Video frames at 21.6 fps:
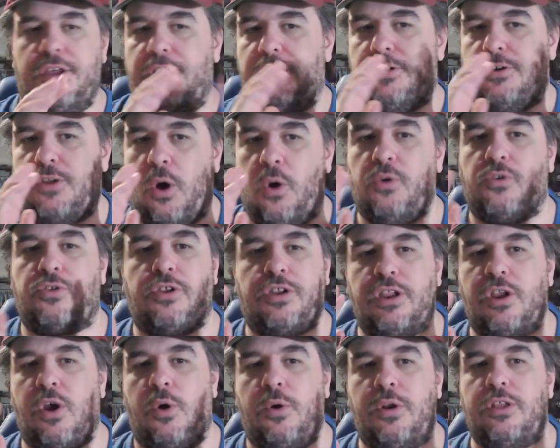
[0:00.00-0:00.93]
those are
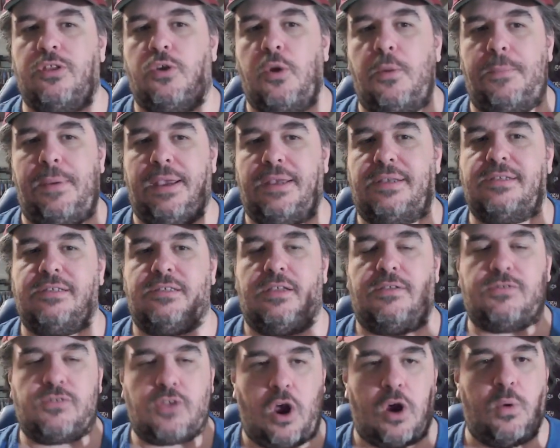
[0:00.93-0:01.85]
the only two pieces
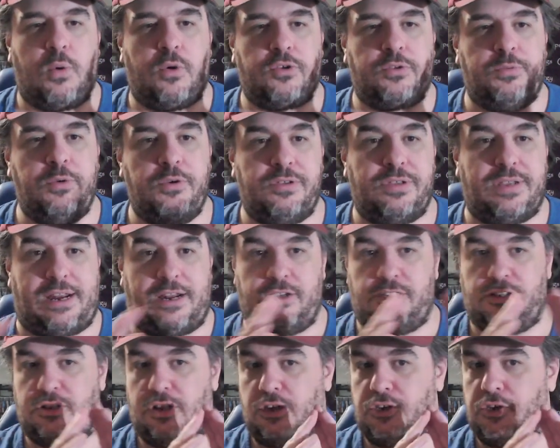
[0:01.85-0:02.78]
of Star Wars music
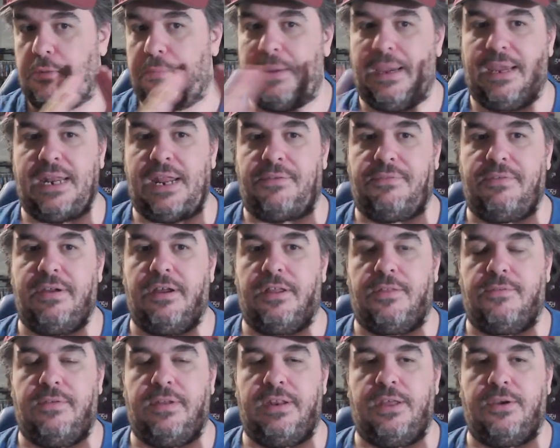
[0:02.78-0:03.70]
that should be in every
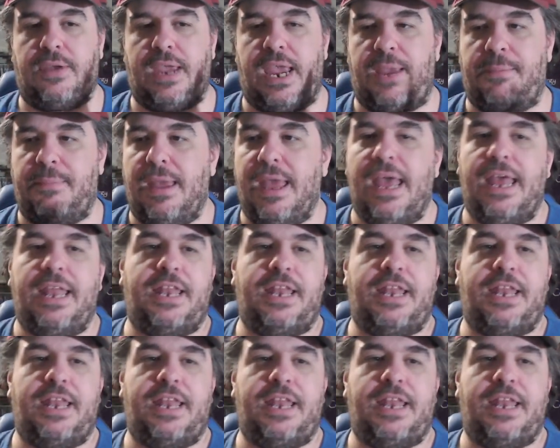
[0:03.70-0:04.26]
other video game.